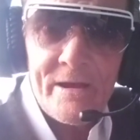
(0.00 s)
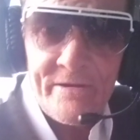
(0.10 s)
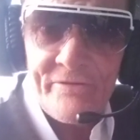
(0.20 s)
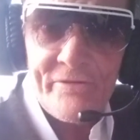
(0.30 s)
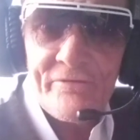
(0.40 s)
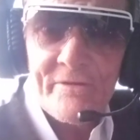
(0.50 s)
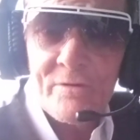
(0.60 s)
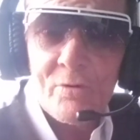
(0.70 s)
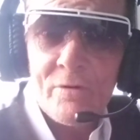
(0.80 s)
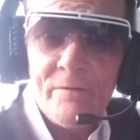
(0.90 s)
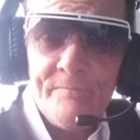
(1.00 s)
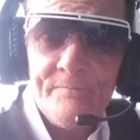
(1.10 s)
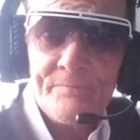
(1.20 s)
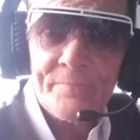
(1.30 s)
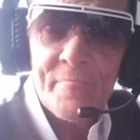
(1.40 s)
And this is the law.
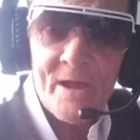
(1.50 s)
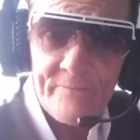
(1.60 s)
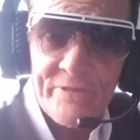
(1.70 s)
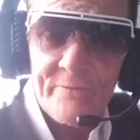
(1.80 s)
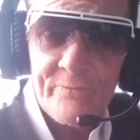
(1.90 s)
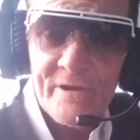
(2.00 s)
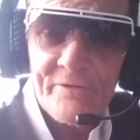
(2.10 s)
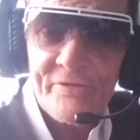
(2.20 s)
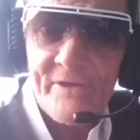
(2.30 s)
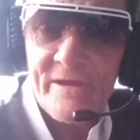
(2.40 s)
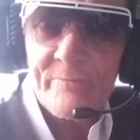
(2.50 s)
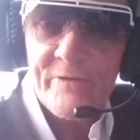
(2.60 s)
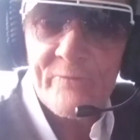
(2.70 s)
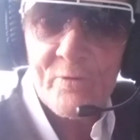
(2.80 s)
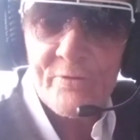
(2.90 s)
I've done real estate
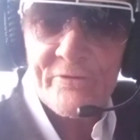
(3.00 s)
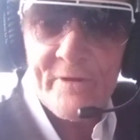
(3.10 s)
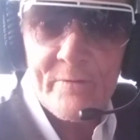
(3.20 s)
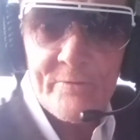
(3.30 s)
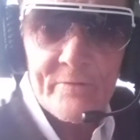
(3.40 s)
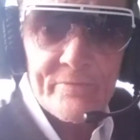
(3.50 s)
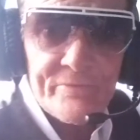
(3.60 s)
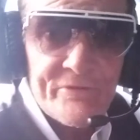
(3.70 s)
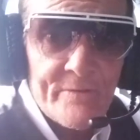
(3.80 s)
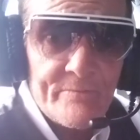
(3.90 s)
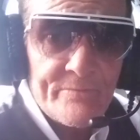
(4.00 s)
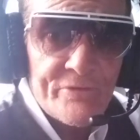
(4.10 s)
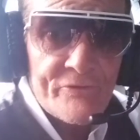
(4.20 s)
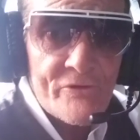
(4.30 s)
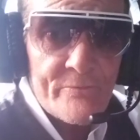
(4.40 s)
before, so I'm not some
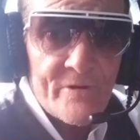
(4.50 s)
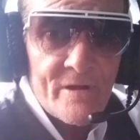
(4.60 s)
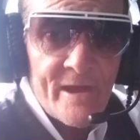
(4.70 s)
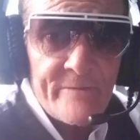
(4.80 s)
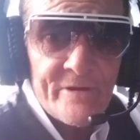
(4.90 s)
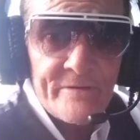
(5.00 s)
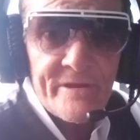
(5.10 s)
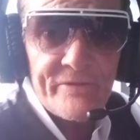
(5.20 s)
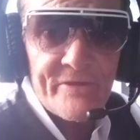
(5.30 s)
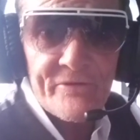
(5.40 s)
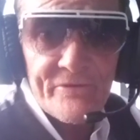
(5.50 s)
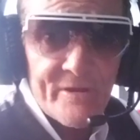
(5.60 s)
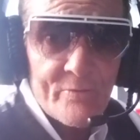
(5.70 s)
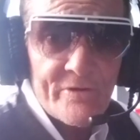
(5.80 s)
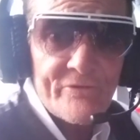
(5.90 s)
stupid layman that doesn't
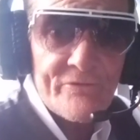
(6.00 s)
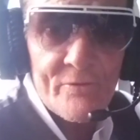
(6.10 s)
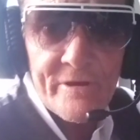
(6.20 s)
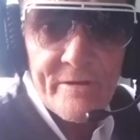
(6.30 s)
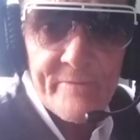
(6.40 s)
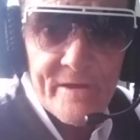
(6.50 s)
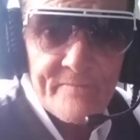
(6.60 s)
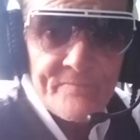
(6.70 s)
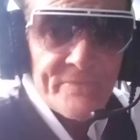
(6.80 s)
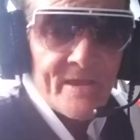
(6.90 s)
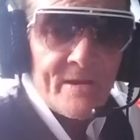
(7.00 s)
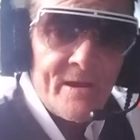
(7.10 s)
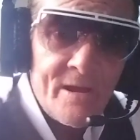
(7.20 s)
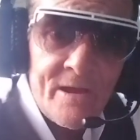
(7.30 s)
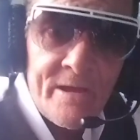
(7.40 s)
know what he's talking about.
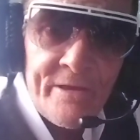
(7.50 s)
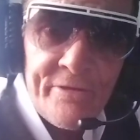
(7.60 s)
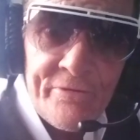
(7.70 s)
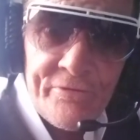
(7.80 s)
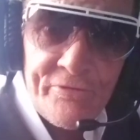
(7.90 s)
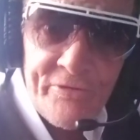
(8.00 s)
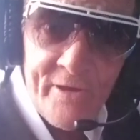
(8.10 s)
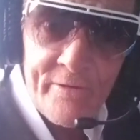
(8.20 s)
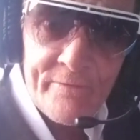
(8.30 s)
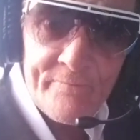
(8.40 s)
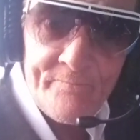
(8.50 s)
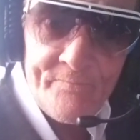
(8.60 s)
So,